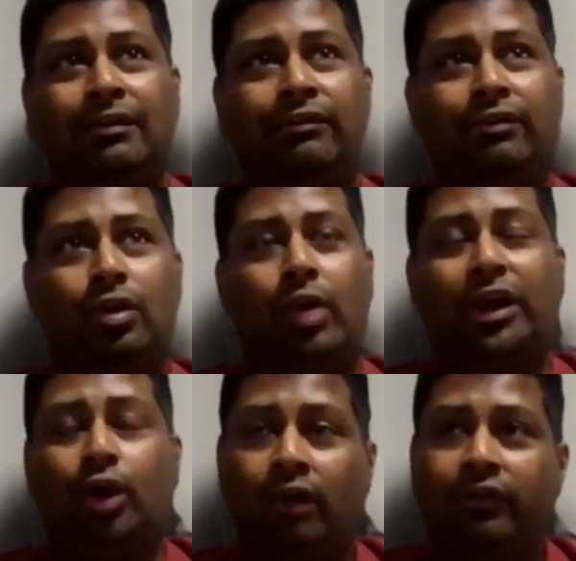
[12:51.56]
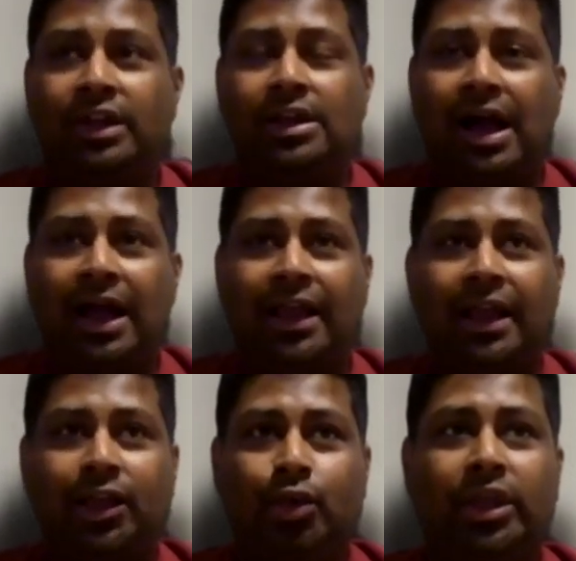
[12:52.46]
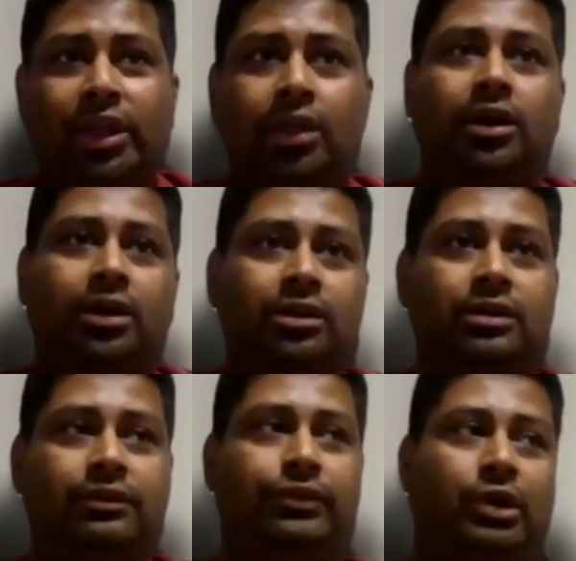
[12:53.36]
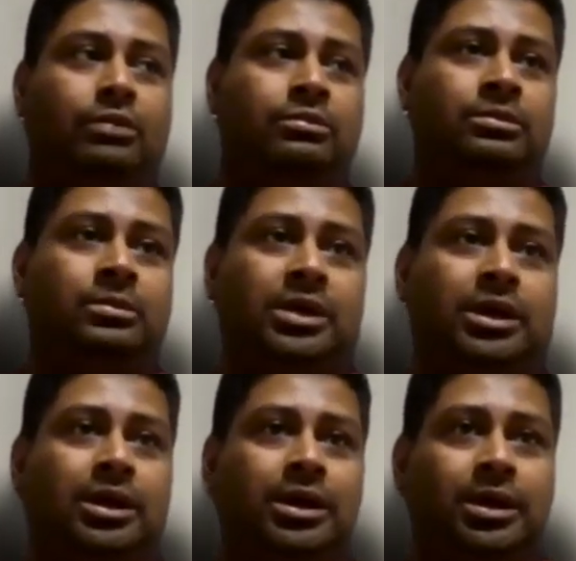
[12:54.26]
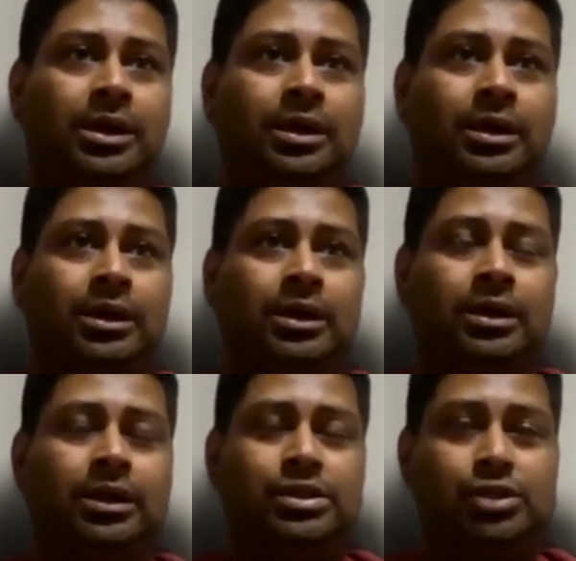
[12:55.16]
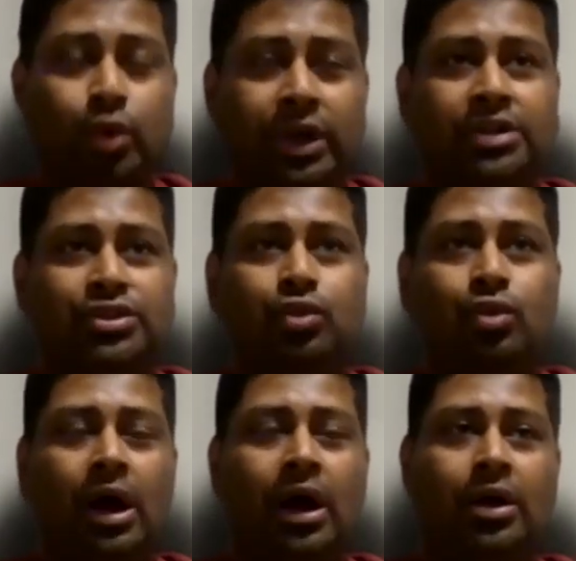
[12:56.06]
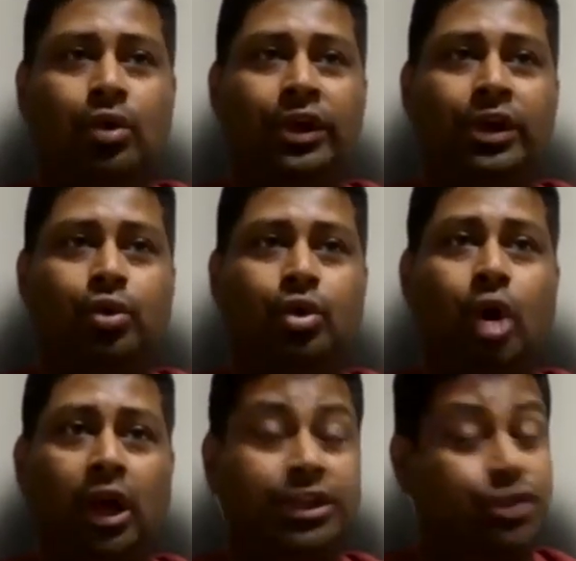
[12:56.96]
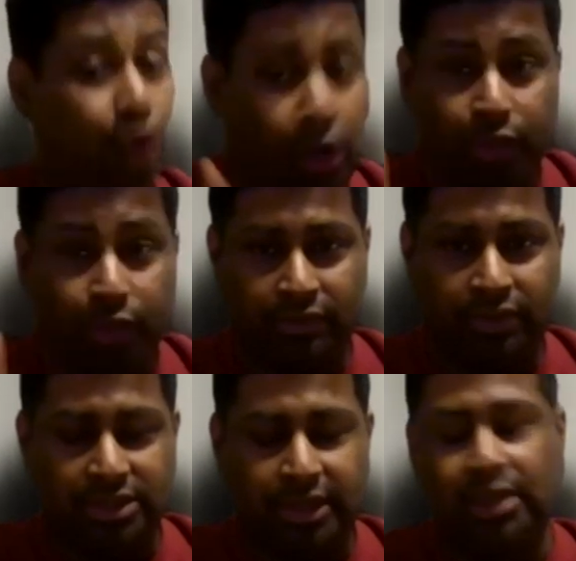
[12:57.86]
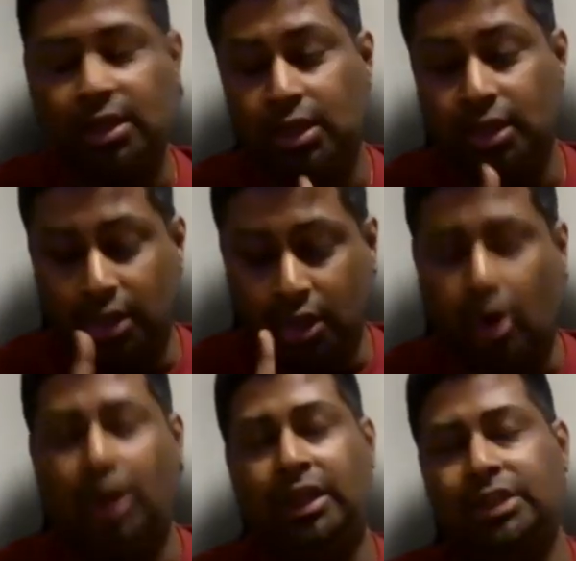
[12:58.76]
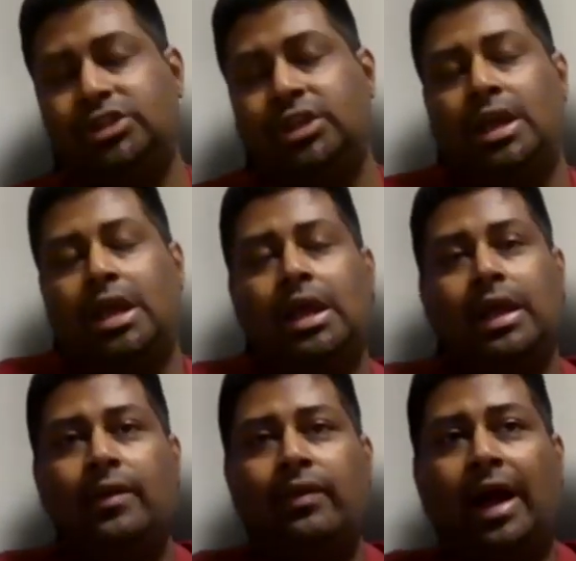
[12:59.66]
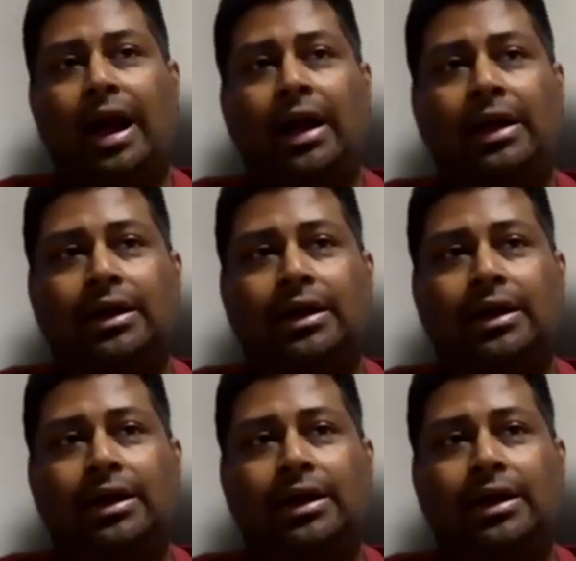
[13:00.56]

quite often I get to hear from students who are going to college, not university, college, that